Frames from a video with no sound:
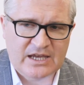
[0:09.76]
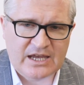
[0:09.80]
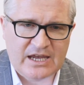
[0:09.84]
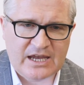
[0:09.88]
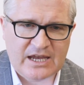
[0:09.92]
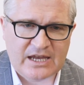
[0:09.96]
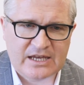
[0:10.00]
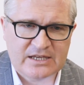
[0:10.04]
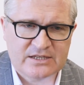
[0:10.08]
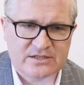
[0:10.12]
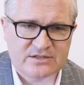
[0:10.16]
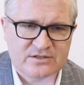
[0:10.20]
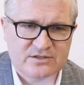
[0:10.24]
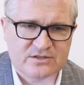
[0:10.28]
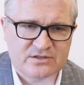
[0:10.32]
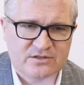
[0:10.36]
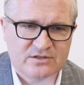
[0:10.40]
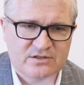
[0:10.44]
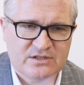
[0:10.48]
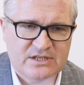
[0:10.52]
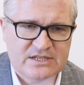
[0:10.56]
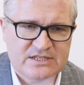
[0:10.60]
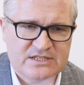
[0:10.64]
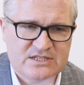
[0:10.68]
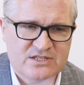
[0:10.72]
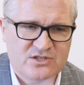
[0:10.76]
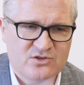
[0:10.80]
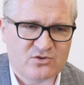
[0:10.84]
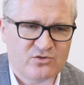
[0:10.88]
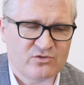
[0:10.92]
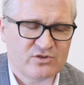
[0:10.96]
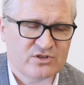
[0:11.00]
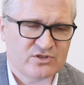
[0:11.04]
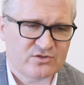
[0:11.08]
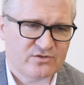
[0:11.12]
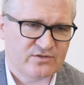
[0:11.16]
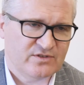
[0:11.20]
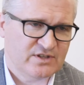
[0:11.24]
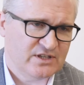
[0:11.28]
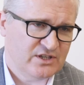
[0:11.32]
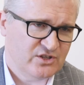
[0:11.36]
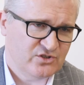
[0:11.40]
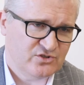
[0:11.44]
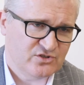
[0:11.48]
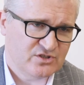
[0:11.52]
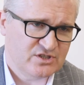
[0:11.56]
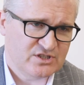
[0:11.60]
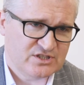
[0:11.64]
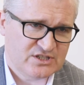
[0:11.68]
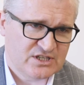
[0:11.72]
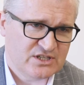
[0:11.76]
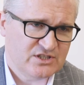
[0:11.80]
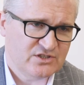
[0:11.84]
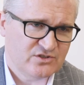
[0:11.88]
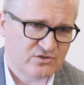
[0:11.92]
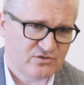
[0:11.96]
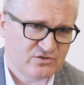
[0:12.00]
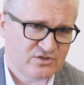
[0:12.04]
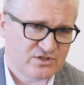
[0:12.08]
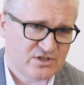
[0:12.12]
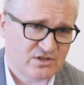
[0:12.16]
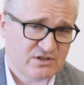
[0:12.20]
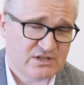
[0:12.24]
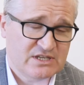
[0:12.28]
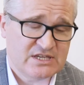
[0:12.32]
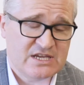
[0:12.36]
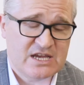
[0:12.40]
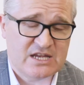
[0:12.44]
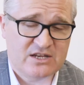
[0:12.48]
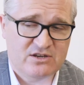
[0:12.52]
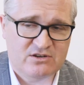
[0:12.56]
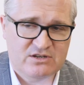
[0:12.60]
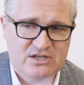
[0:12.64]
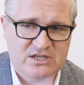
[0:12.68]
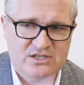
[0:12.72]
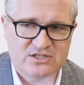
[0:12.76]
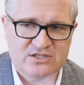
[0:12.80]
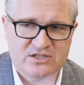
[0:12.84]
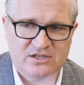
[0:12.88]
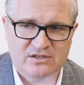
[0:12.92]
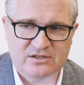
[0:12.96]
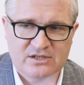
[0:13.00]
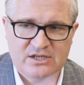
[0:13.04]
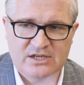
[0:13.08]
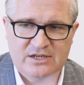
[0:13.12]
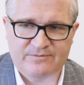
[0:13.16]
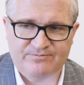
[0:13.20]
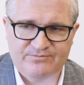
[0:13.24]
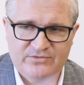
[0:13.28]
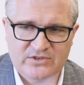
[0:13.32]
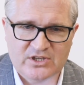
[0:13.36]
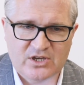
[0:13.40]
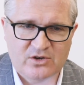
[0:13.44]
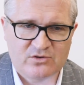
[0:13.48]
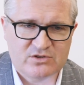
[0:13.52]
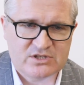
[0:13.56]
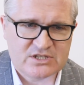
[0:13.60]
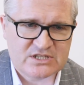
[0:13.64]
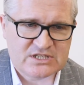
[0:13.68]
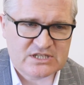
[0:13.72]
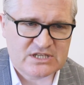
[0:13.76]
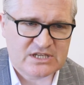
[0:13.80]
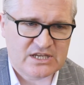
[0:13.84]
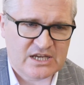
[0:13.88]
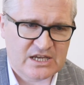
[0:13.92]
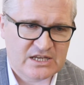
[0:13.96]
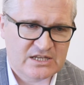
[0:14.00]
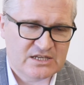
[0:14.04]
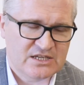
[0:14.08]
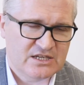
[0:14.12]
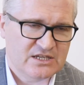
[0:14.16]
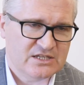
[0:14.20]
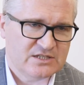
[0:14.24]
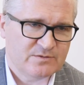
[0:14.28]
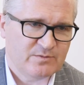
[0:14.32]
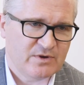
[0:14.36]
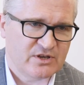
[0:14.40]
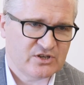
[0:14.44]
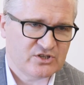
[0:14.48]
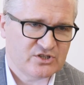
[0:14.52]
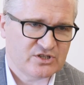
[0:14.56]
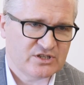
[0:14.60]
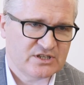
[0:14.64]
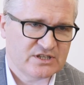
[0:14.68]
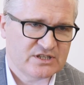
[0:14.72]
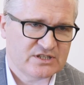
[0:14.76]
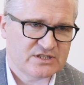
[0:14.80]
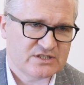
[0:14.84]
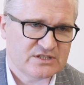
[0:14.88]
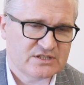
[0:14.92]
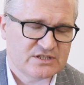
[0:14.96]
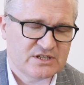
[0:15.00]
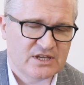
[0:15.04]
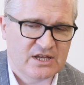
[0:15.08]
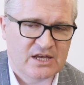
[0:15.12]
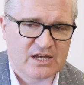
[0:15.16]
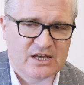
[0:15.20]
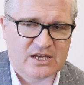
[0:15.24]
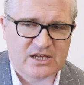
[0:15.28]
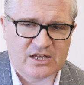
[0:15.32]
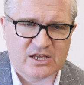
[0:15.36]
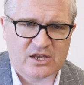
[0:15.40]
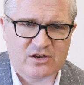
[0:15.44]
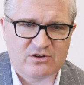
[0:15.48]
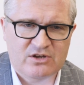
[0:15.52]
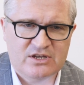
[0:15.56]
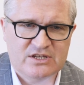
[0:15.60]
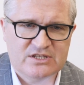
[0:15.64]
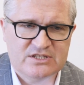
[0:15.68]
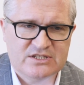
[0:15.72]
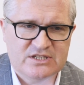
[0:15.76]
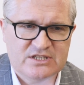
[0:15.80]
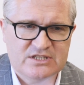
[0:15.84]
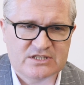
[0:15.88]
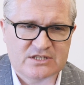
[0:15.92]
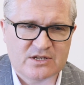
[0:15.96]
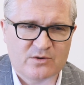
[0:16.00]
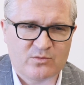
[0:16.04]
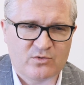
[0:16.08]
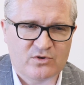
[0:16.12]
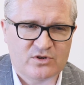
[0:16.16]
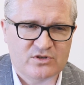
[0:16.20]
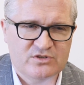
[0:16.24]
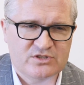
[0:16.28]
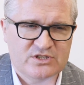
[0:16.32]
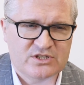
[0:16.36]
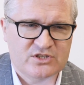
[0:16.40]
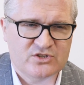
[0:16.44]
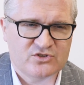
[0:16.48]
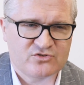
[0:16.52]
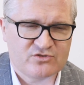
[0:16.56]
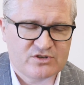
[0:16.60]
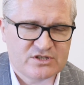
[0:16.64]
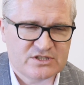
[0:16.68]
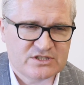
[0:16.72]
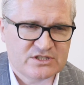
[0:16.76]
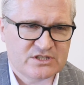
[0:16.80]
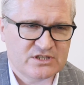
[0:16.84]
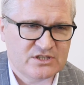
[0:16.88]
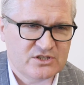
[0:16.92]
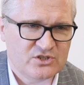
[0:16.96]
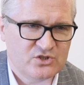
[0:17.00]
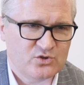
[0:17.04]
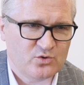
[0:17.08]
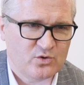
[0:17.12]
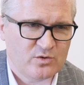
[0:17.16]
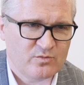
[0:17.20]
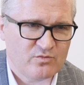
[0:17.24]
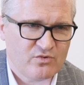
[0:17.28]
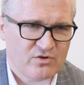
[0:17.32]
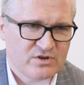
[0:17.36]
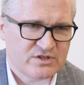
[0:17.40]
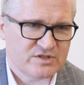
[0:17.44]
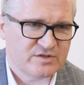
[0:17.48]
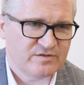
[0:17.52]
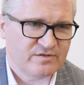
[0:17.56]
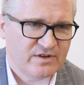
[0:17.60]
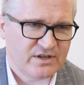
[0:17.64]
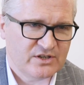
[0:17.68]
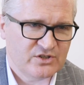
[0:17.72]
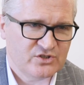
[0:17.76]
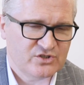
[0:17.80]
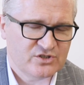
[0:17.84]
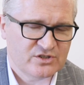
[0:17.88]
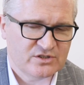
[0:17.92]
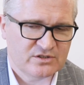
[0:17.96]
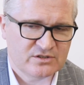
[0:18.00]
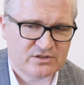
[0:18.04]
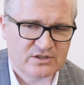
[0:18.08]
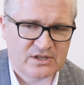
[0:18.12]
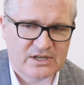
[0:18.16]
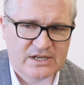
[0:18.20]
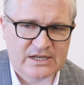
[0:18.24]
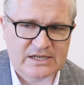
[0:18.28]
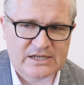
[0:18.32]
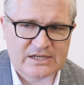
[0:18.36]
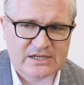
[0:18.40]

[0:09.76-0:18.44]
and it's not the sort of thing you should sit on. So again, you need to go and see a knee specialist. You need to see someone who's interested in joint preservation.